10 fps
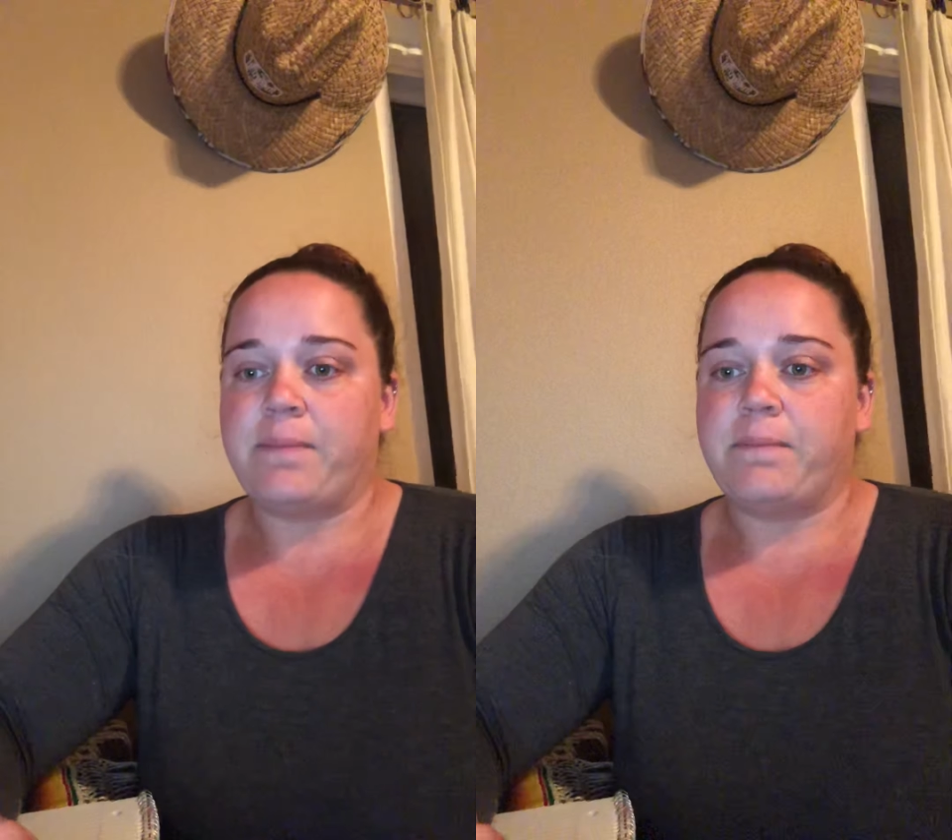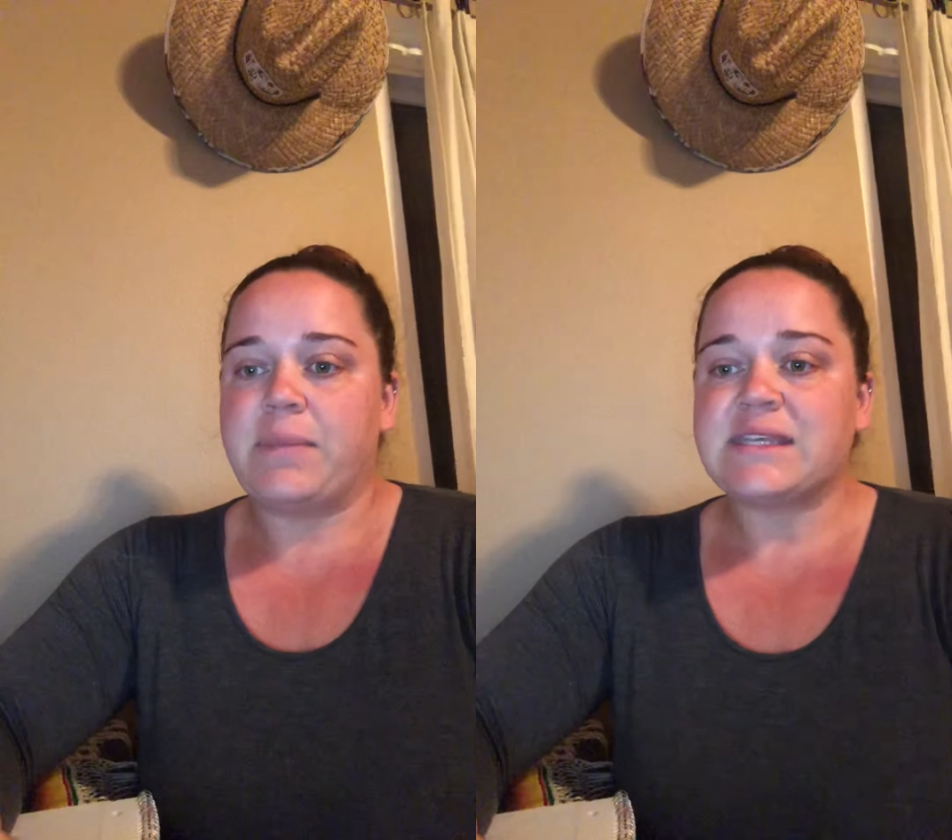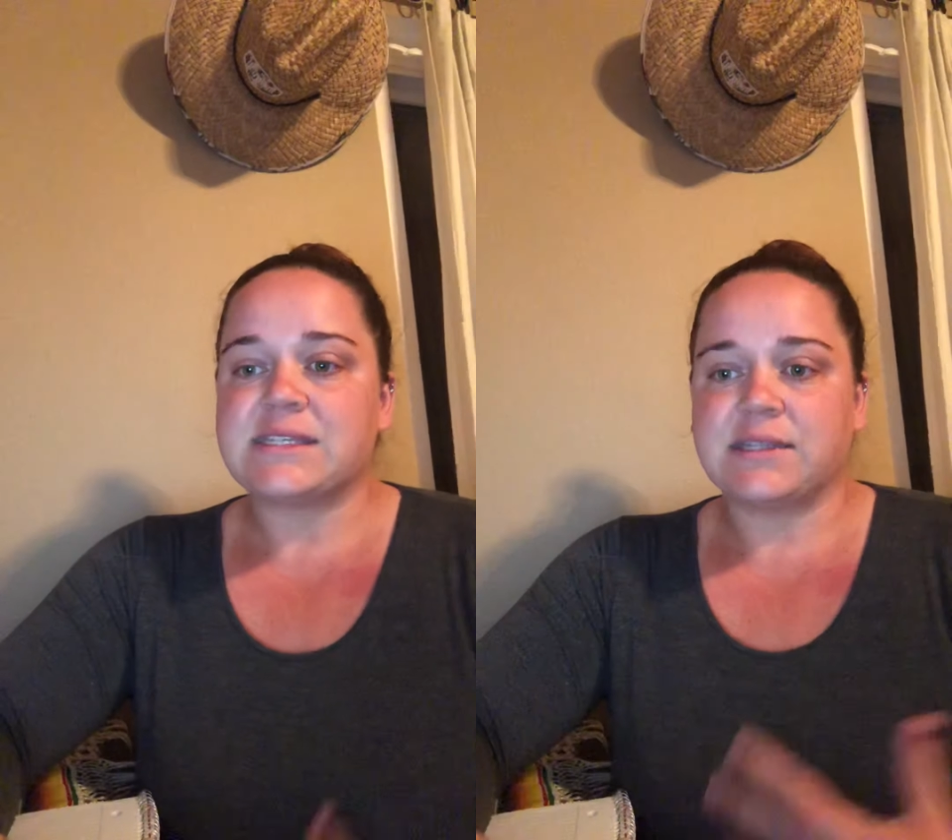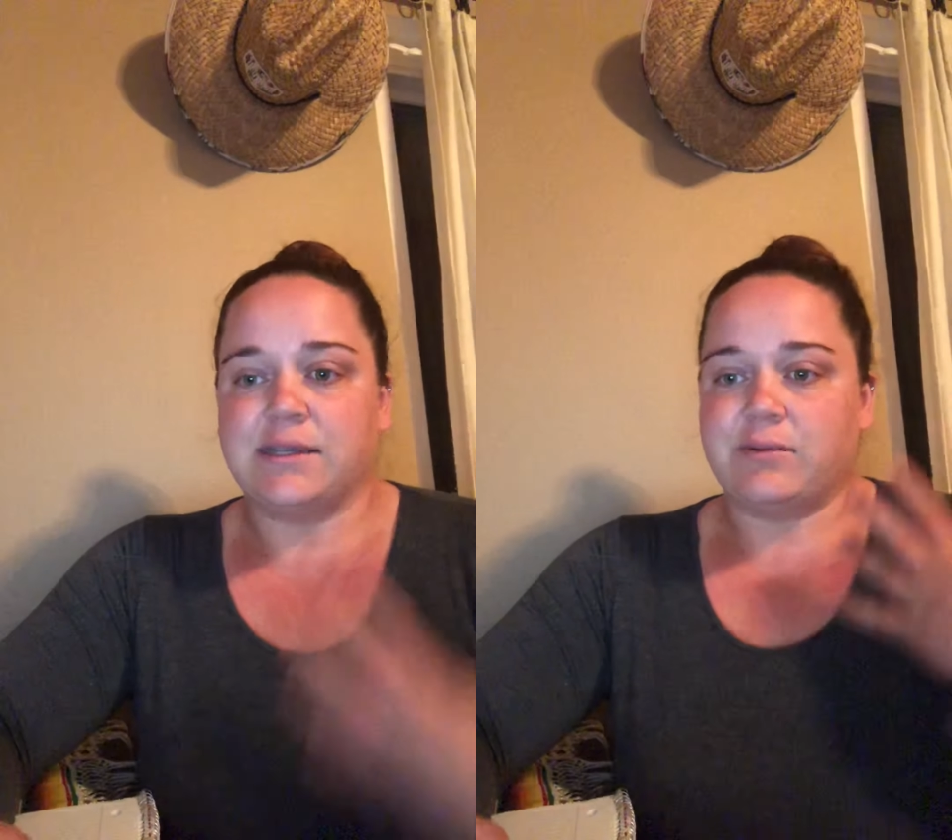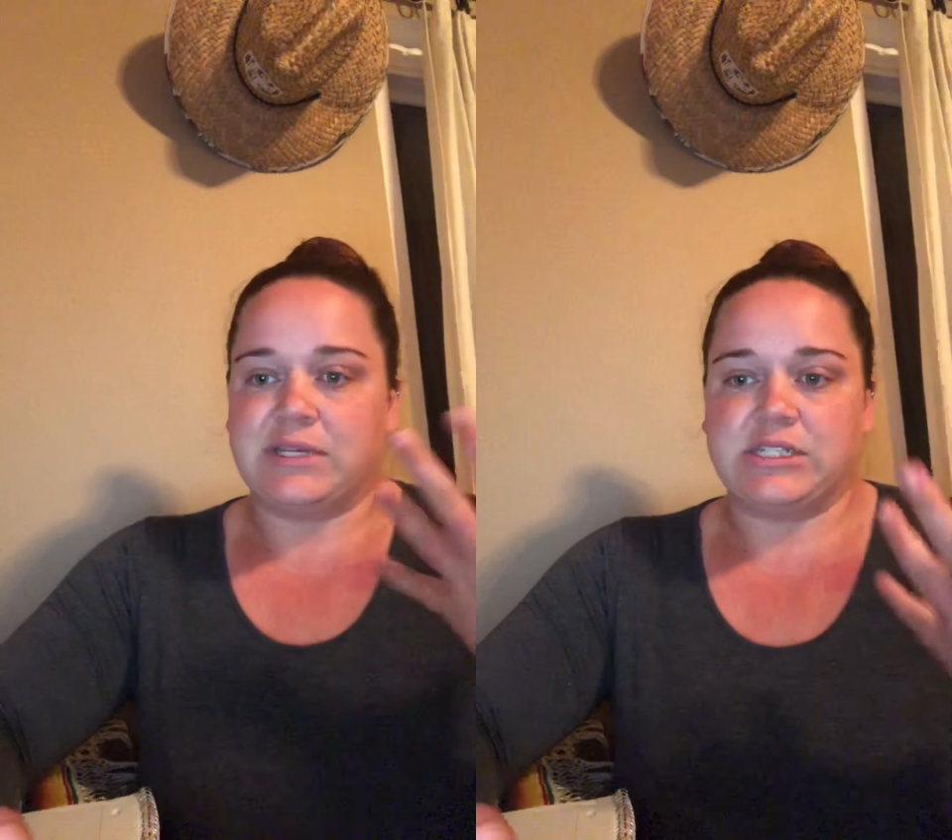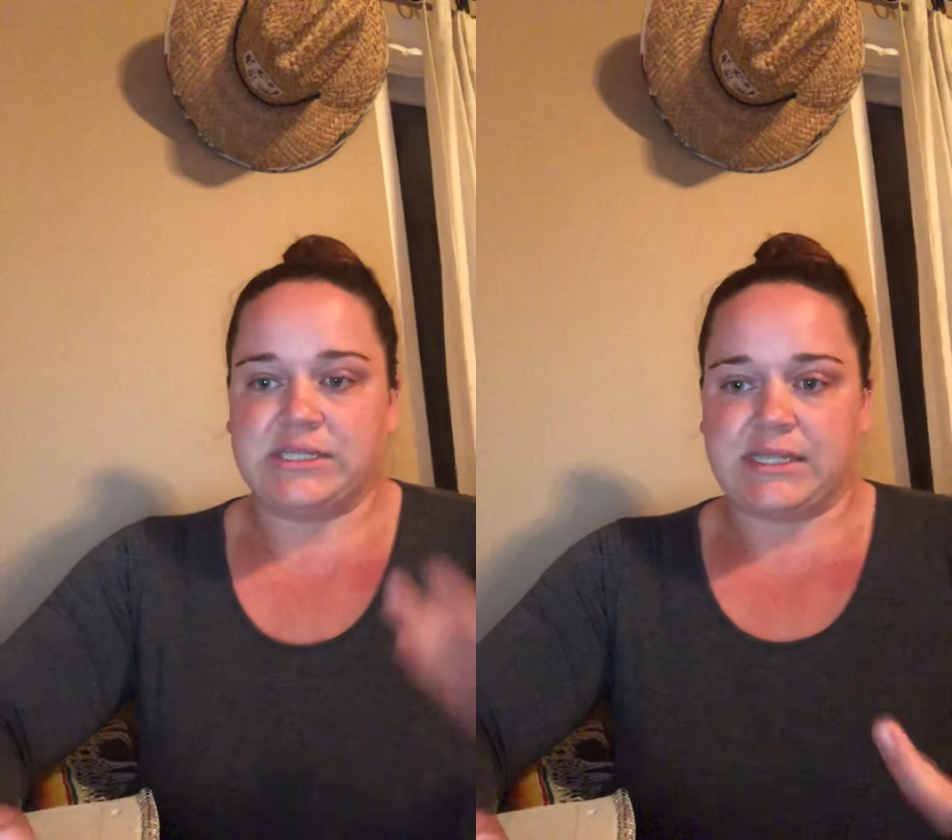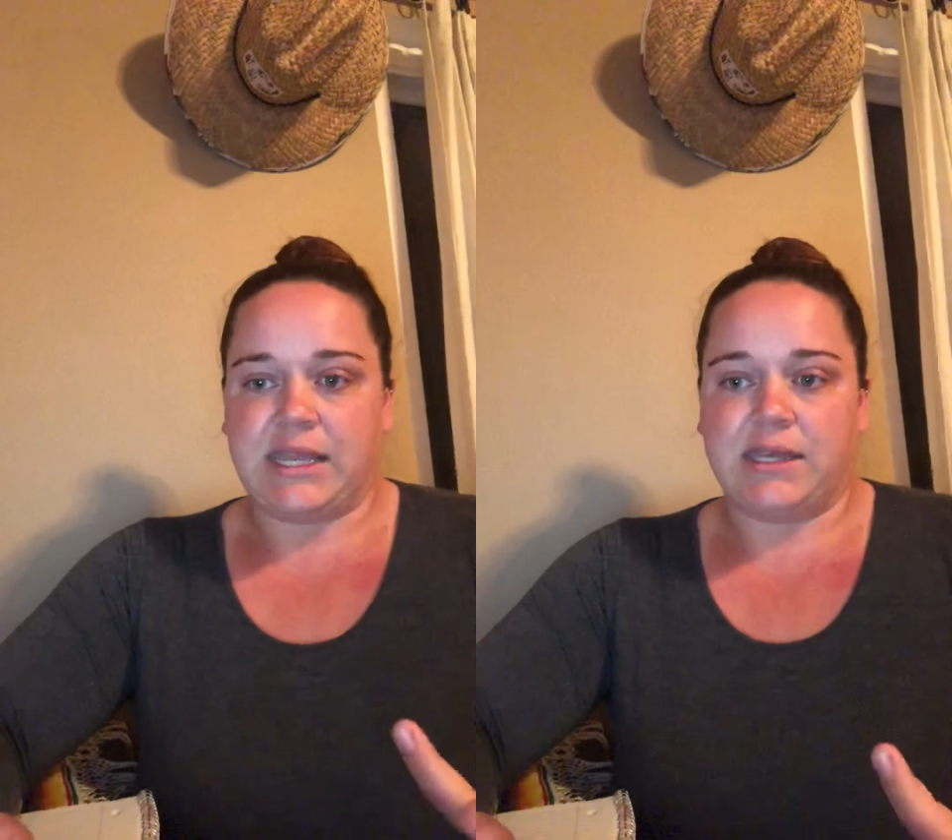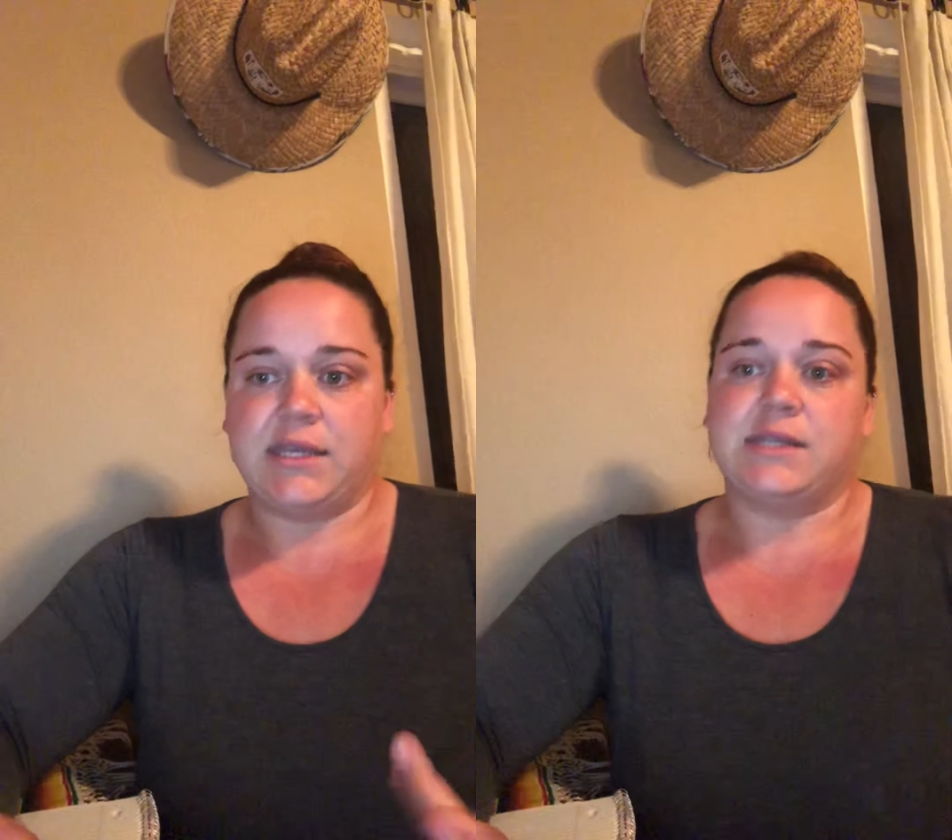Basically, what it's just
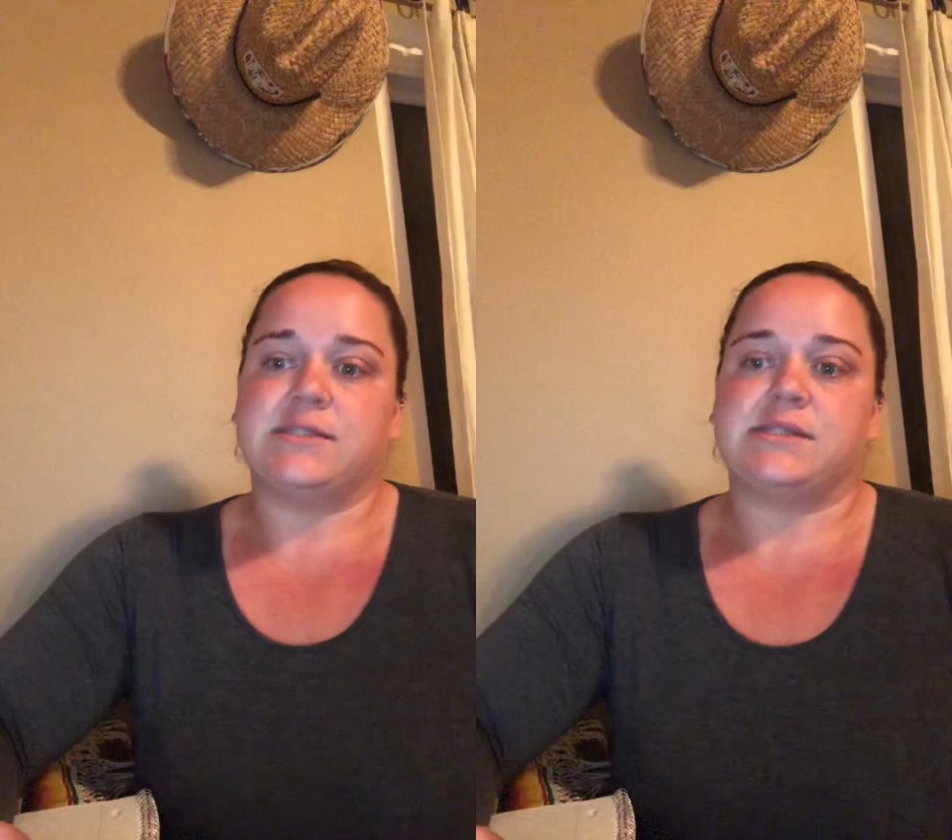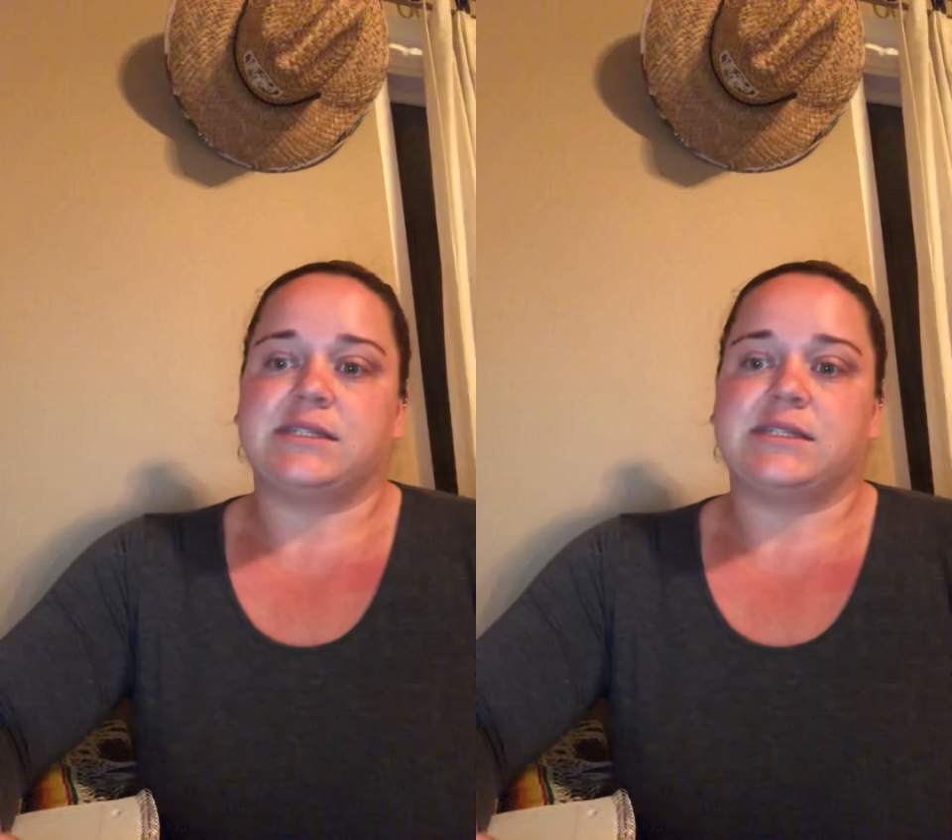saying is